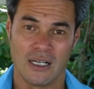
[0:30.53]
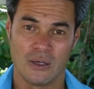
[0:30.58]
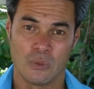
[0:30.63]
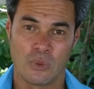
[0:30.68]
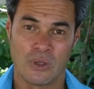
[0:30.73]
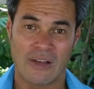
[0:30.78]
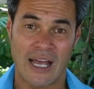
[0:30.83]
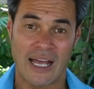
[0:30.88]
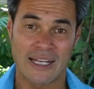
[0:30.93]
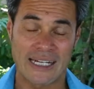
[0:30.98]

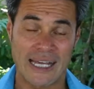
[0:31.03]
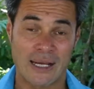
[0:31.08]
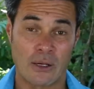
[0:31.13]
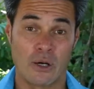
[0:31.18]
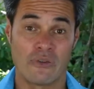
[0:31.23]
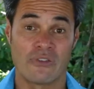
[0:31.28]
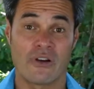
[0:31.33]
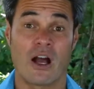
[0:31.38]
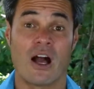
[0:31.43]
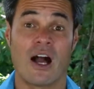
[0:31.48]
We've had now
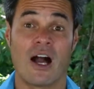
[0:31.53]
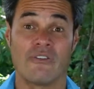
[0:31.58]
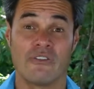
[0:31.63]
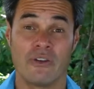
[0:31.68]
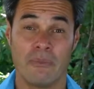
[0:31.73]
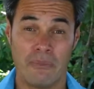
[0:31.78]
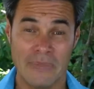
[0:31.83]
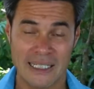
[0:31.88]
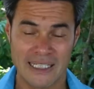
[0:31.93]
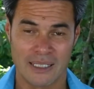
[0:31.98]
over
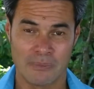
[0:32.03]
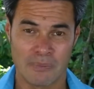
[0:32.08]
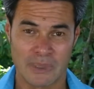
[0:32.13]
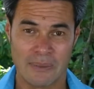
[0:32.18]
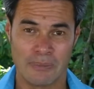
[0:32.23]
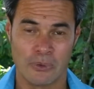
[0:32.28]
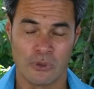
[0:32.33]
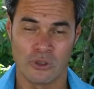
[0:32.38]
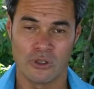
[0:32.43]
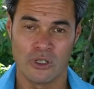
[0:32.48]
500,000
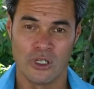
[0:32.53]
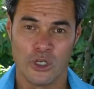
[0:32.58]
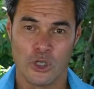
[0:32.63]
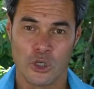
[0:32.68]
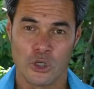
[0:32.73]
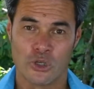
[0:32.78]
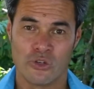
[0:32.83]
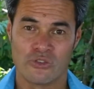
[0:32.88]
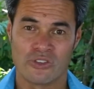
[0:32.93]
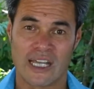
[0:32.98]
people
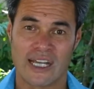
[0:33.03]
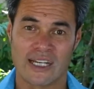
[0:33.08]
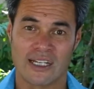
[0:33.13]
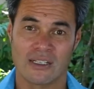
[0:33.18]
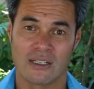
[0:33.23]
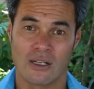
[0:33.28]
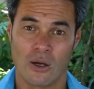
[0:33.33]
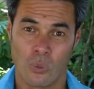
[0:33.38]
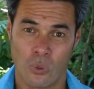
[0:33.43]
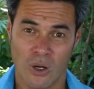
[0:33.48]
who've
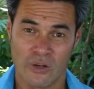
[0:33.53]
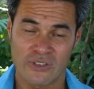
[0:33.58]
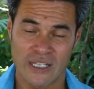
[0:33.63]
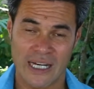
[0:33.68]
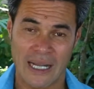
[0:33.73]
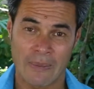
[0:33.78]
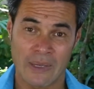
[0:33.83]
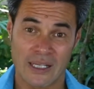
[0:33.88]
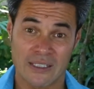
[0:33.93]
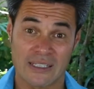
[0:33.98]
taken Wealth
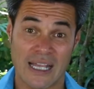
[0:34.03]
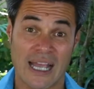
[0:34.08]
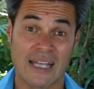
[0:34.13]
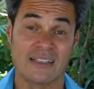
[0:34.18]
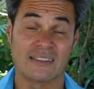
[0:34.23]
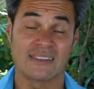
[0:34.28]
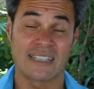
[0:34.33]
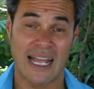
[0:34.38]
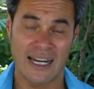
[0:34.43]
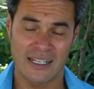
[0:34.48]
Dynamics and
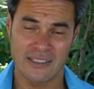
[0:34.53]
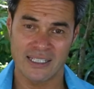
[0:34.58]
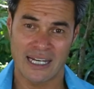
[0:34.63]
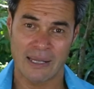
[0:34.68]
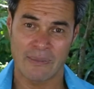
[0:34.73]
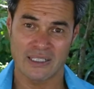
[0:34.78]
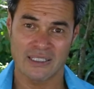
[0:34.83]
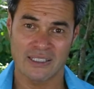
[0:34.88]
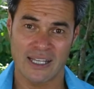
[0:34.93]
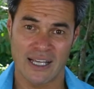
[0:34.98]
the Talent
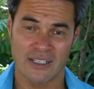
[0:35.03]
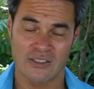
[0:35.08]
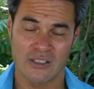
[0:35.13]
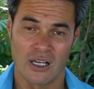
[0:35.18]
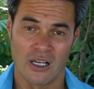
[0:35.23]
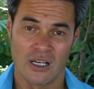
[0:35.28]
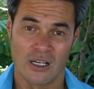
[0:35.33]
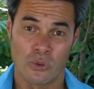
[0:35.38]
Dynamics test,